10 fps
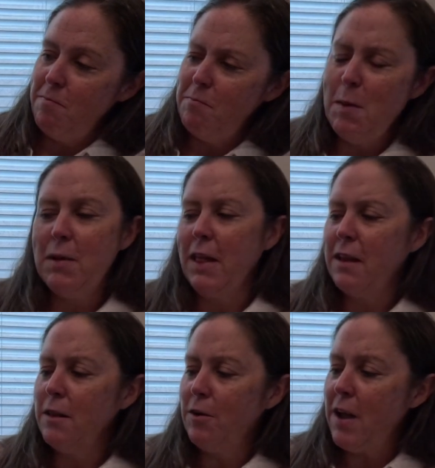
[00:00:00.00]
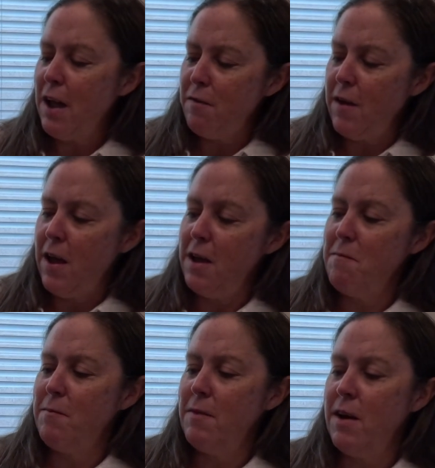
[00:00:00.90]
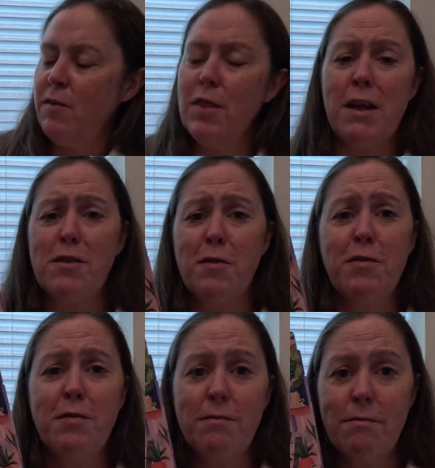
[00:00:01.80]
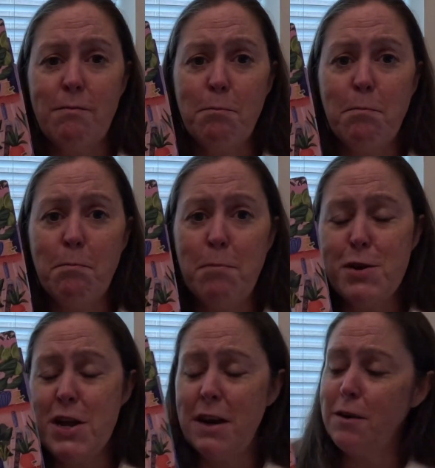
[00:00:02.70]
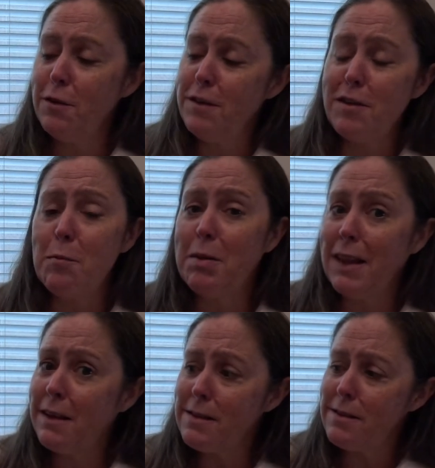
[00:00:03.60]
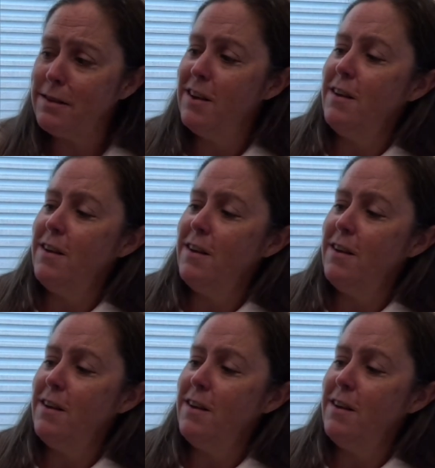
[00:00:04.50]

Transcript: Maybe like a little cafe, have lots of botanicals, lots of plants,